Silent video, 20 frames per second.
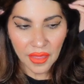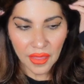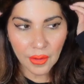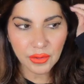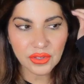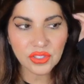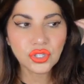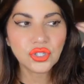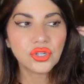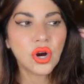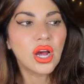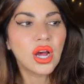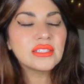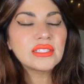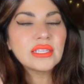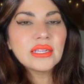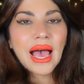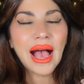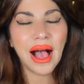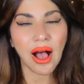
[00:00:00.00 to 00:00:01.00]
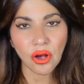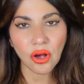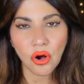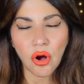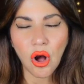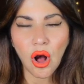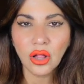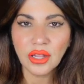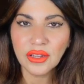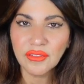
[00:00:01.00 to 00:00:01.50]
There was drugs and
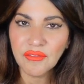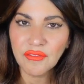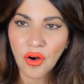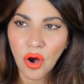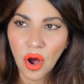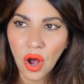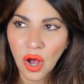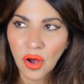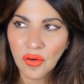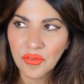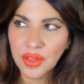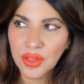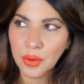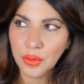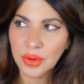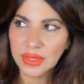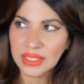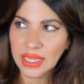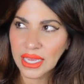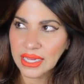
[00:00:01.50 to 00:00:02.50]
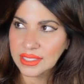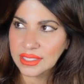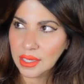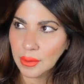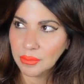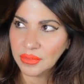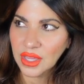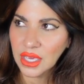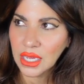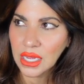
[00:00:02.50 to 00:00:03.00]
alcohol involved. There was like
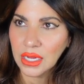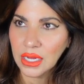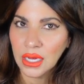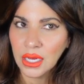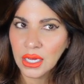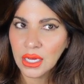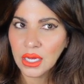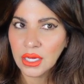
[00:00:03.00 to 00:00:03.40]
something